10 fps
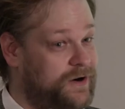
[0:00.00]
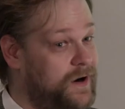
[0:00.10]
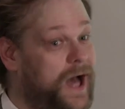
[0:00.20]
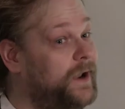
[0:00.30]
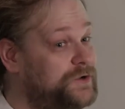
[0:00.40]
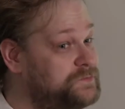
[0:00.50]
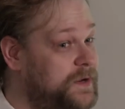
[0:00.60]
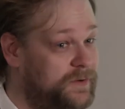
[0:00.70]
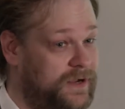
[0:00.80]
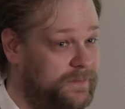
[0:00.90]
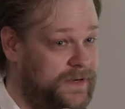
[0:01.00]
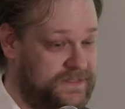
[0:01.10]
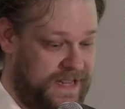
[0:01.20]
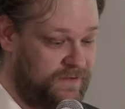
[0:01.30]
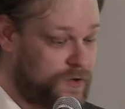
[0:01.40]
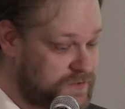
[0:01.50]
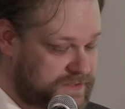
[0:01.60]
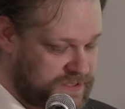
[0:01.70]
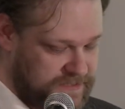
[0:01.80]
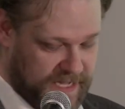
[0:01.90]
that are not newspaper companies and have no
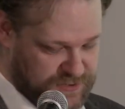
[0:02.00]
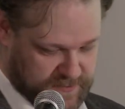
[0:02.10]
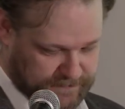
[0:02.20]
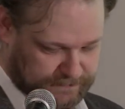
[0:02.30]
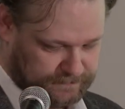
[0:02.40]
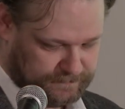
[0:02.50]
such attachment.